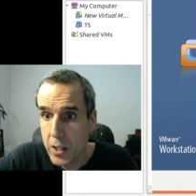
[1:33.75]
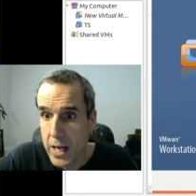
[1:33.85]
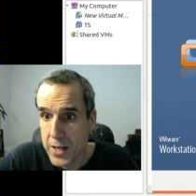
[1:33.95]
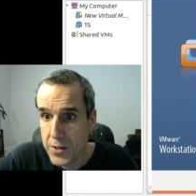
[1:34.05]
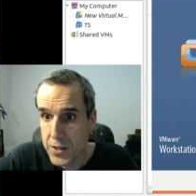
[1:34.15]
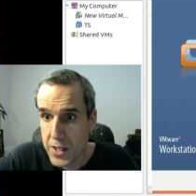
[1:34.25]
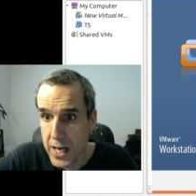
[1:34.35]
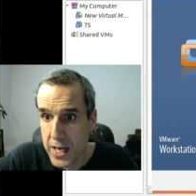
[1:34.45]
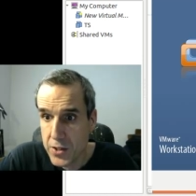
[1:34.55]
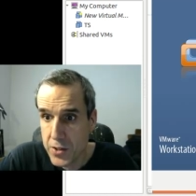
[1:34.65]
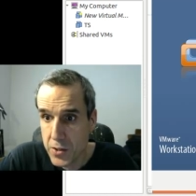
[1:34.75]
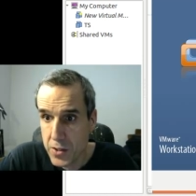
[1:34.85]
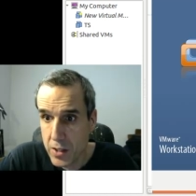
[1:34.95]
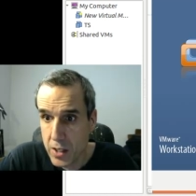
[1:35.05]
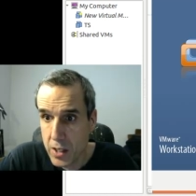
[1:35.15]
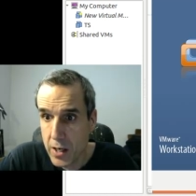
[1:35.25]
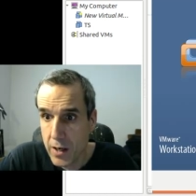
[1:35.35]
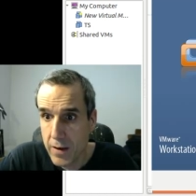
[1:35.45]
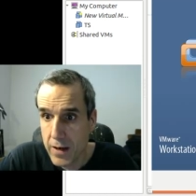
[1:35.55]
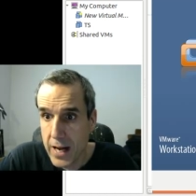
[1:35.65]
As it stands,
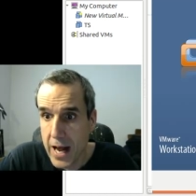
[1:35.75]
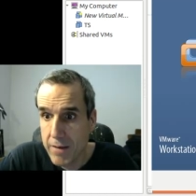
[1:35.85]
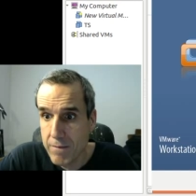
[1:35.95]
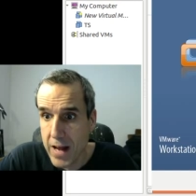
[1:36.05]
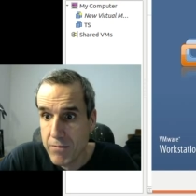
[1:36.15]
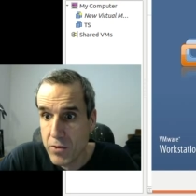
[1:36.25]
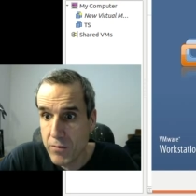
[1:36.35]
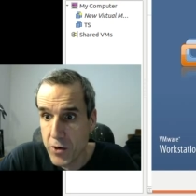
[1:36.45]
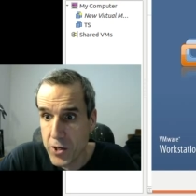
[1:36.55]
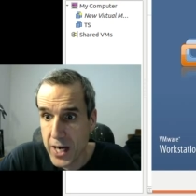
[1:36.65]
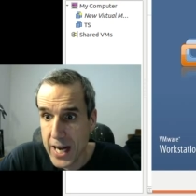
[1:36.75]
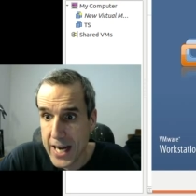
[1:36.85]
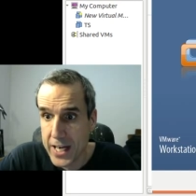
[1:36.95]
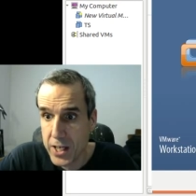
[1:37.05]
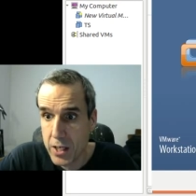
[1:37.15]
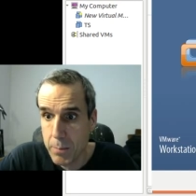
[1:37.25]
after version 8,